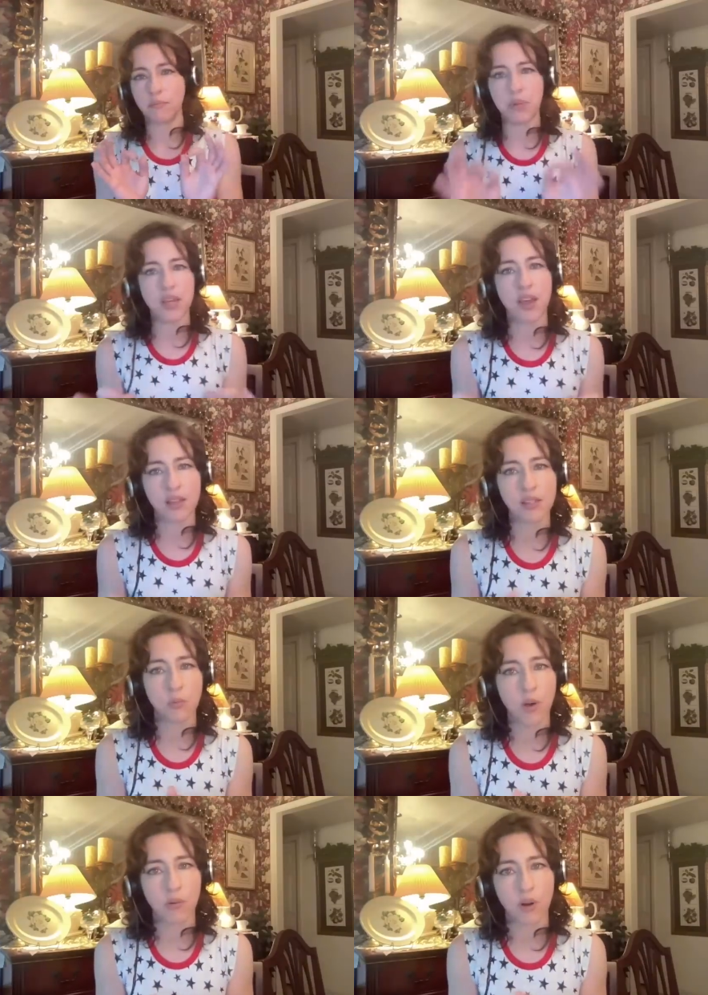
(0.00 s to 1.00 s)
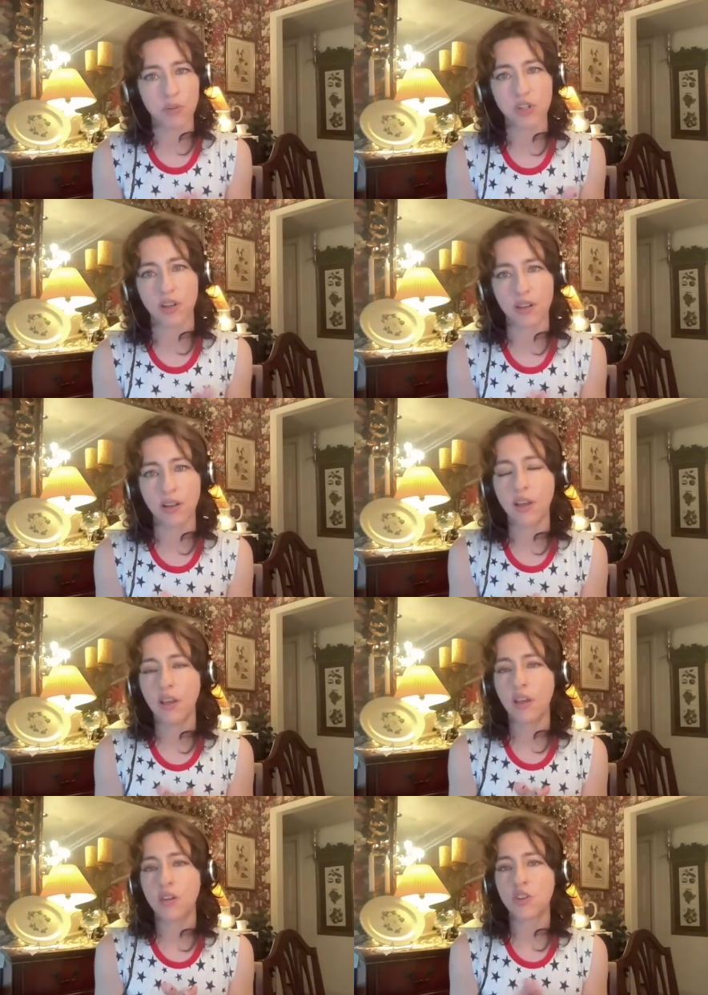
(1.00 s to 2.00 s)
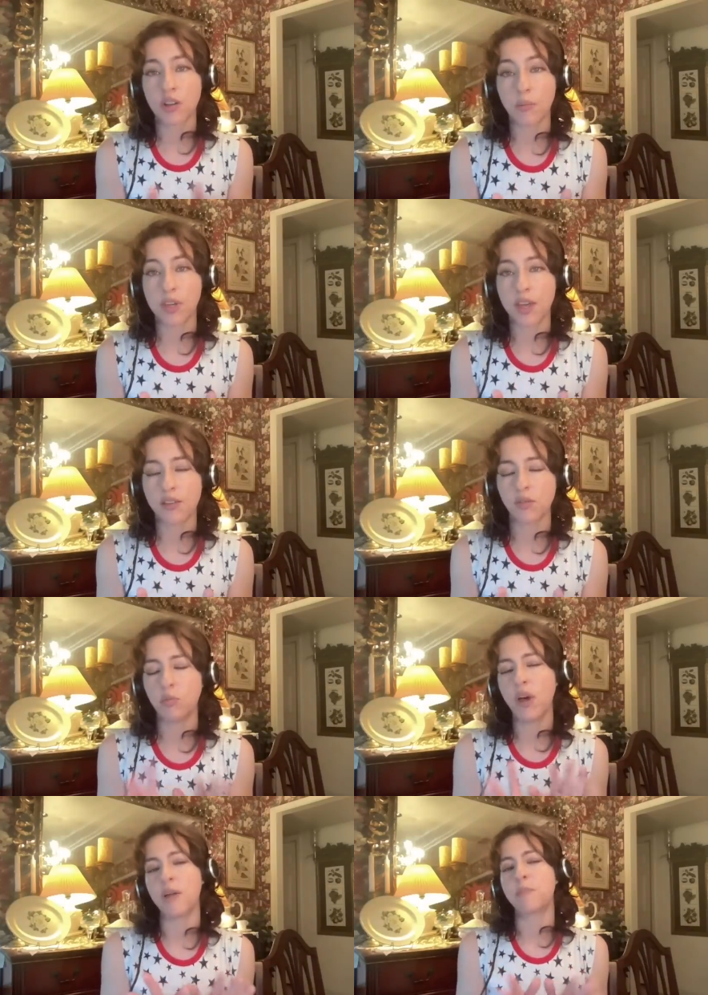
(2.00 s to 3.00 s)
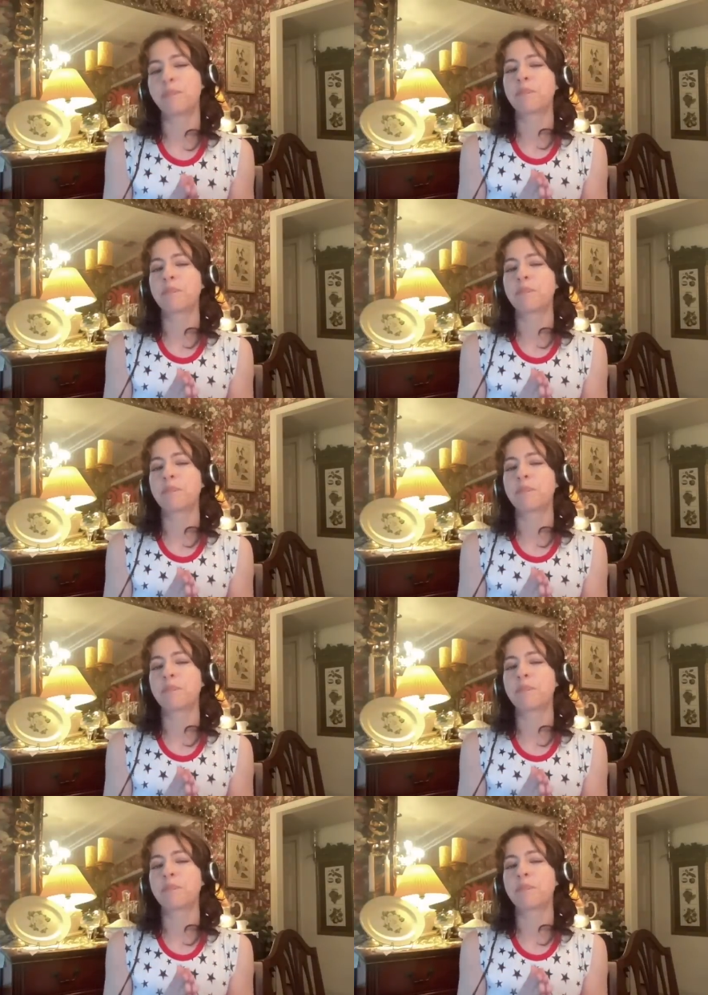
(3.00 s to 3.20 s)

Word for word: BS and why Rammstein should not be canceled. But